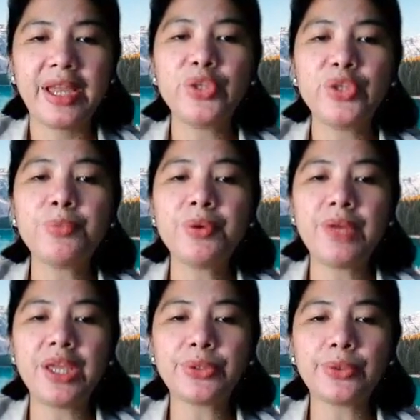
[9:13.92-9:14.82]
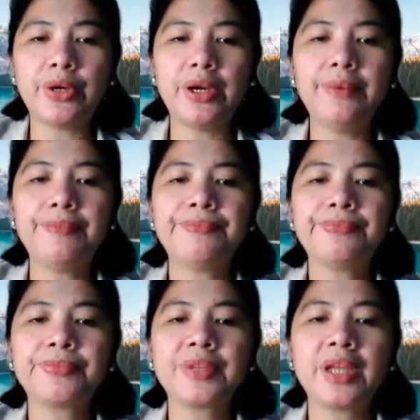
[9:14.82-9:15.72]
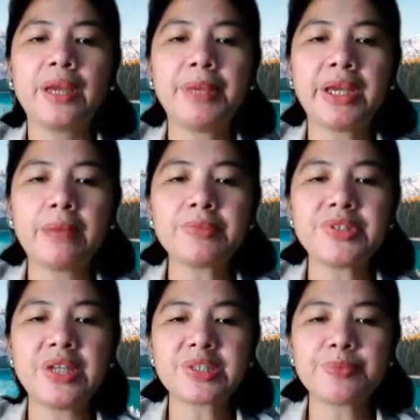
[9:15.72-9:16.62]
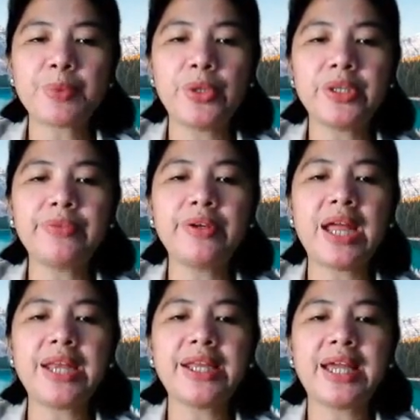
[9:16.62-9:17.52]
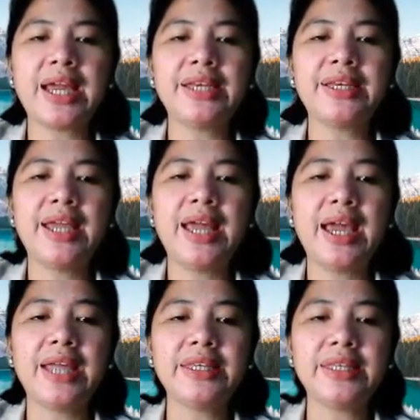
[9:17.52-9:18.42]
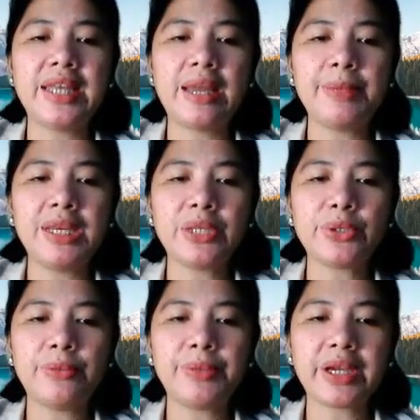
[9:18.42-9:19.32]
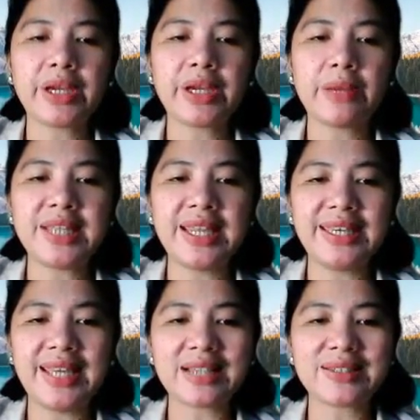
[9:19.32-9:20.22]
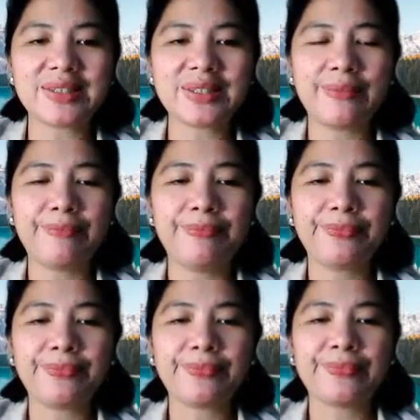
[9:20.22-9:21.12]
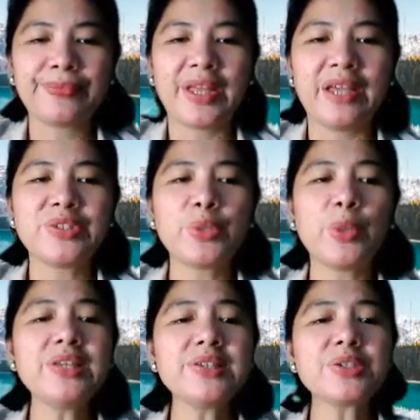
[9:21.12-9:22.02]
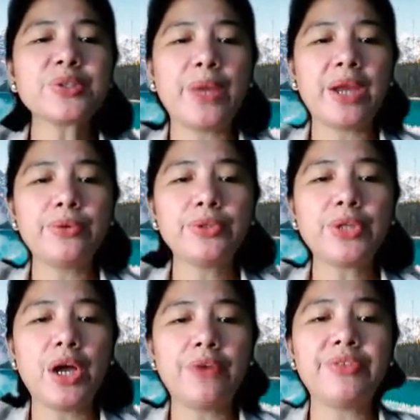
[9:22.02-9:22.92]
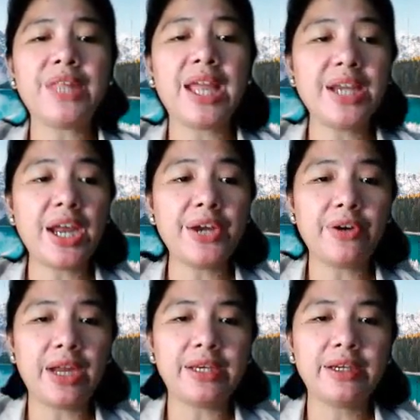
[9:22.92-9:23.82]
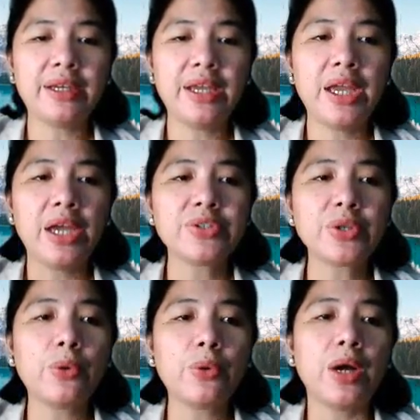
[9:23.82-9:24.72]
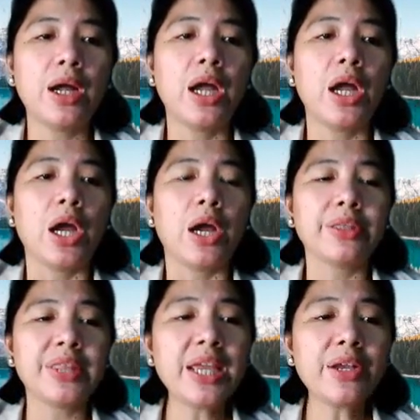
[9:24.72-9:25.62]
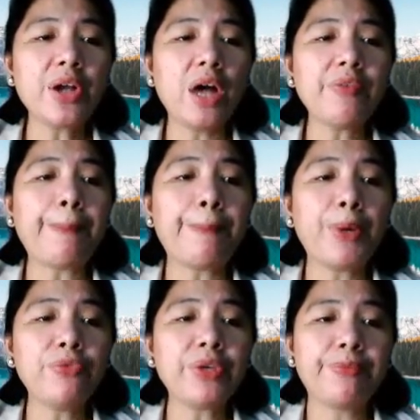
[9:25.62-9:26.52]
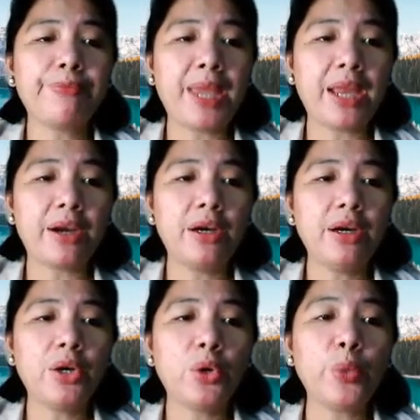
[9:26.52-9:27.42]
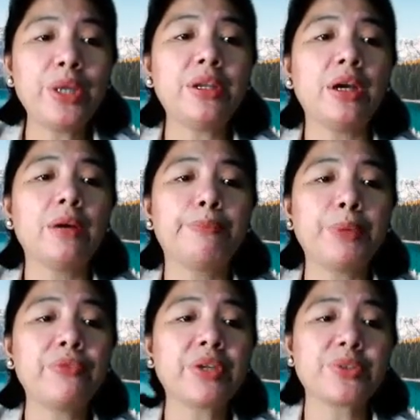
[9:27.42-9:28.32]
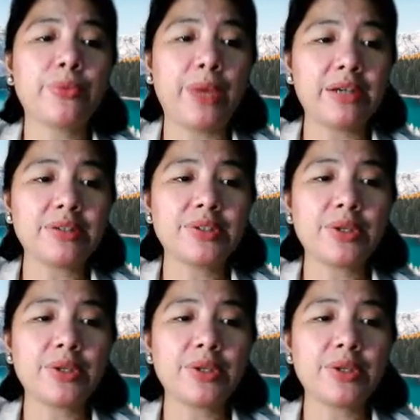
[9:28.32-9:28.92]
Numerator becomes the exponent of the radicand, and the denominator becomes the index. So what is the square root of 900? So think of a perfect pair with perfect squares.